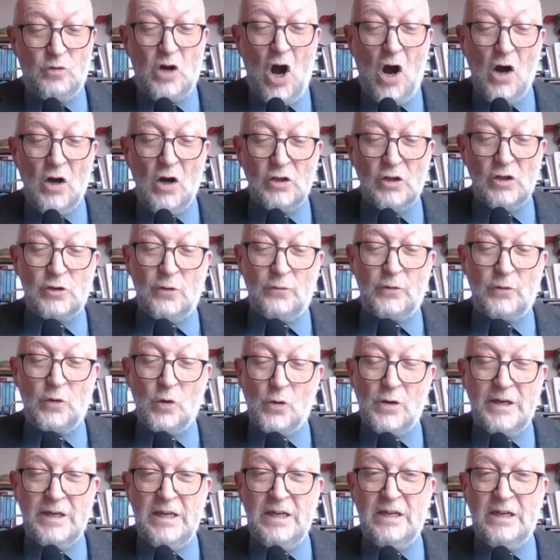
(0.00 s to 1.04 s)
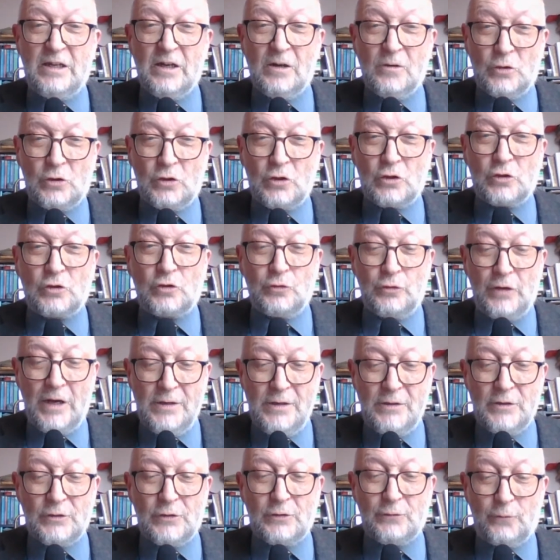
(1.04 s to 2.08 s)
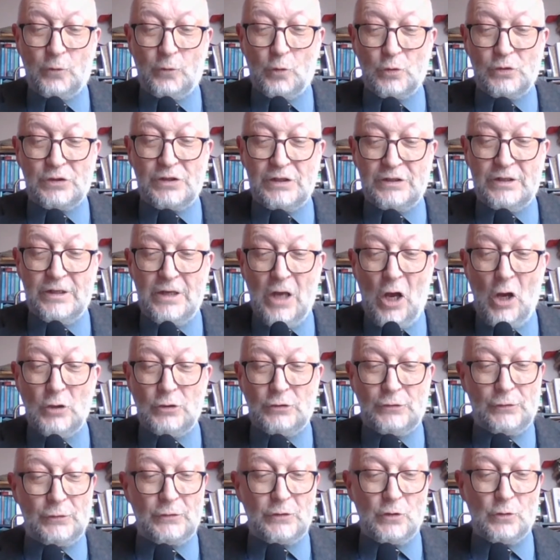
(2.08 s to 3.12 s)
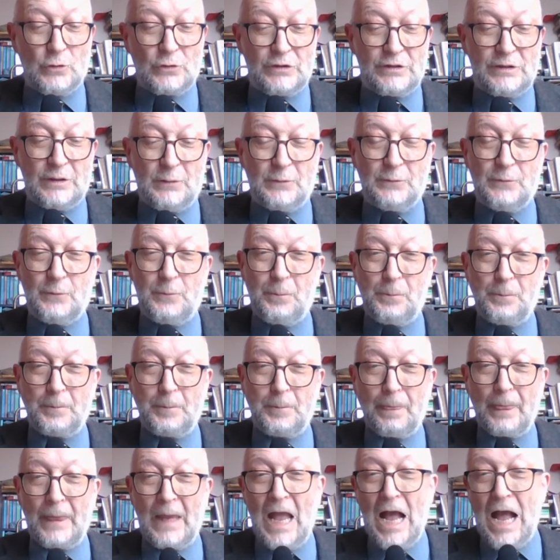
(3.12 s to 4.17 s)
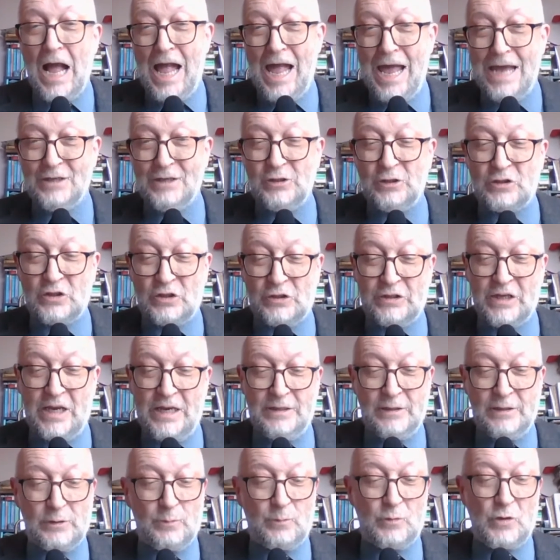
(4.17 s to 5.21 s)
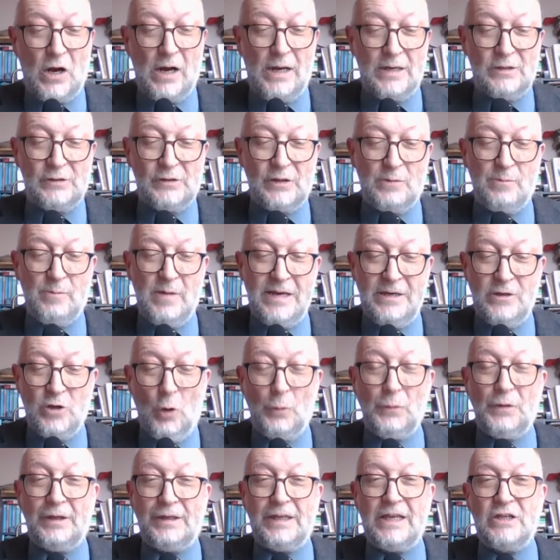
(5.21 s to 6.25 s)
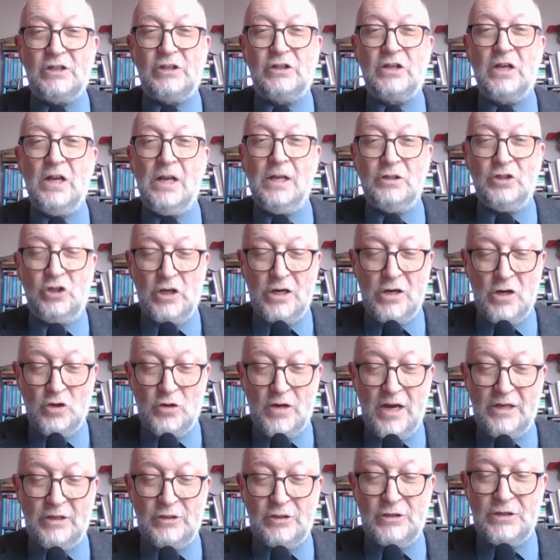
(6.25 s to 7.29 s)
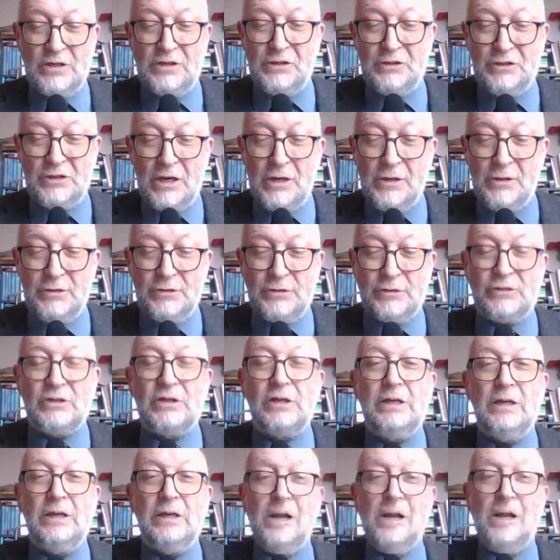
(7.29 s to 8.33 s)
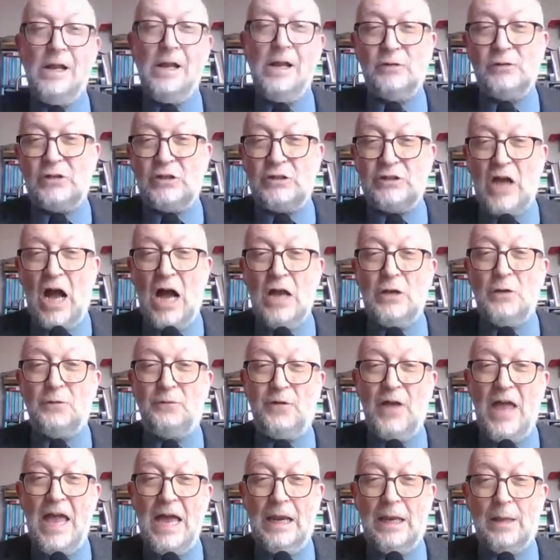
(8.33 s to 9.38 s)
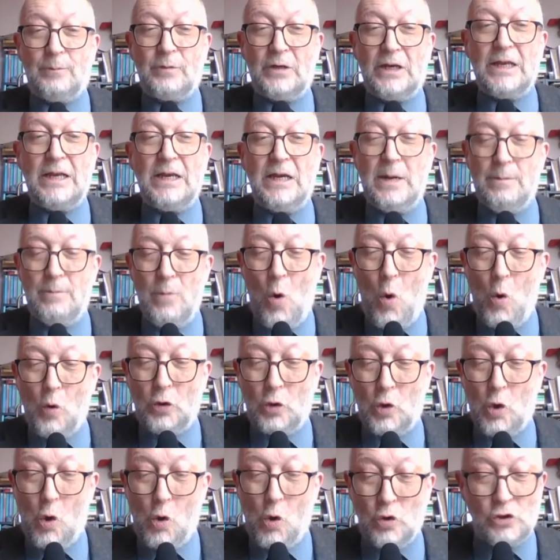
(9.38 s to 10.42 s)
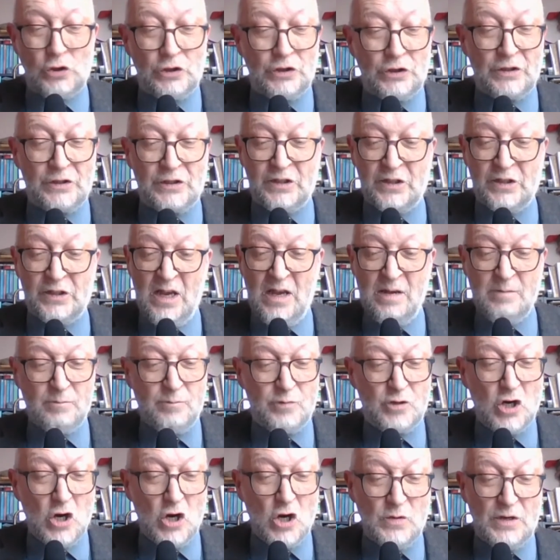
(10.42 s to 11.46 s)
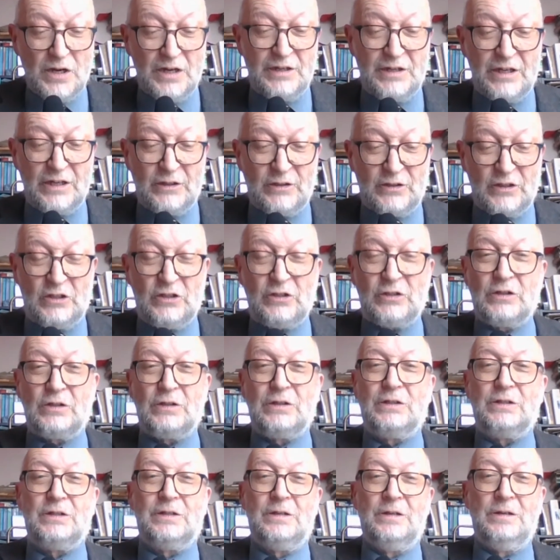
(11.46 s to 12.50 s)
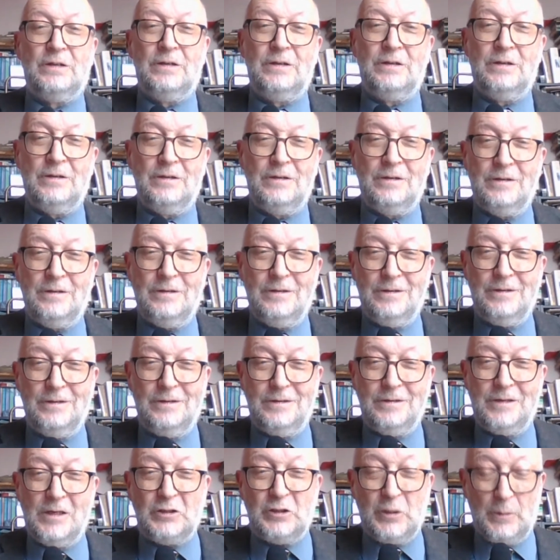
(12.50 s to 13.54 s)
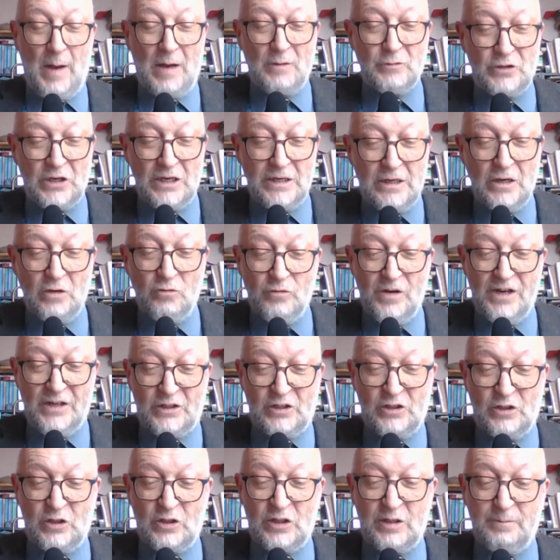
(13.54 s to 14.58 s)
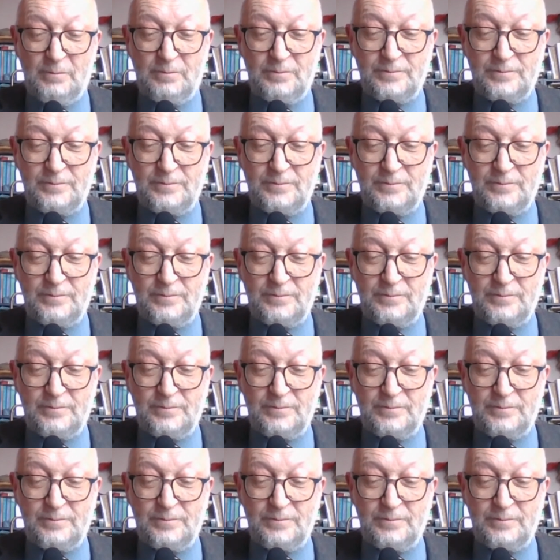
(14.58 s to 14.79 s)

cast off your ego to surrender to forces larger than yourself. A hazardous enterprise that may nonetheless generate an intensity that is unavailable in a more cautious, prudent existence. It's about taking risks.